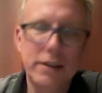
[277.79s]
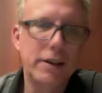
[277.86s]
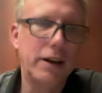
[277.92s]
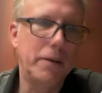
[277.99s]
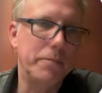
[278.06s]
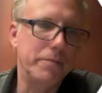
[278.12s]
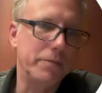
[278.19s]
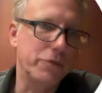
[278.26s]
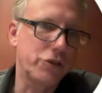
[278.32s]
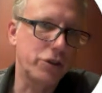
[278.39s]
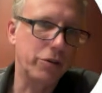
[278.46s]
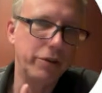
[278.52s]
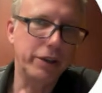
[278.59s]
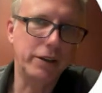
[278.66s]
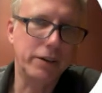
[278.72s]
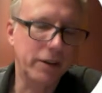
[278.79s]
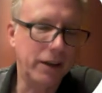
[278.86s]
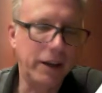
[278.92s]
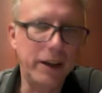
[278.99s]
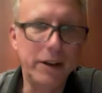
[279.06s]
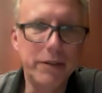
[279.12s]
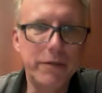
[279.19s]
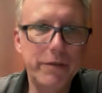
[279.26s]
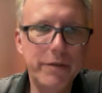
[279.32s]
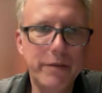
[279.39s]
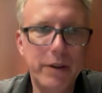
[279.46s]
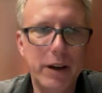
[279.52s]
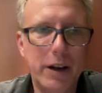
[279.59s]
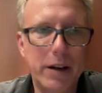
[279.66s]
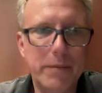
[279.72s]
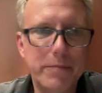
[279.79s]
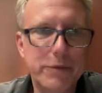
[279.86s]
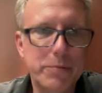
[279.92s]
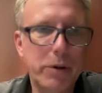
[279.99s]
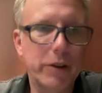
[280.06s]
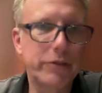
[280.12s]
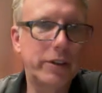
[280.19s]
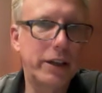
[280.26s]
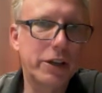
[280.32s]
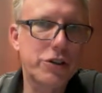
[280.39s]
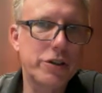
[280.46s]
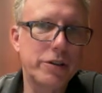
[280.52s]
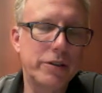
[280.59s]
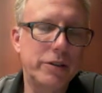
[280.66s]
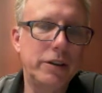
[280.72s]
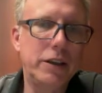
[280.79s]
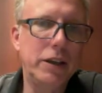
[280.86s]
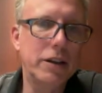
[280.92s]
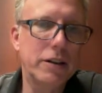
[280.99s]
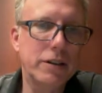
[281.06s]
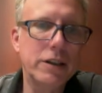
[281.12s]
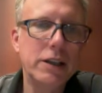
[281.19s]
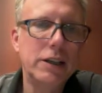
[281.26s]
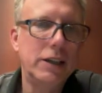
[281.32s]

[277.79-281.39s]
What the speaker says: I'm showing a small selection here.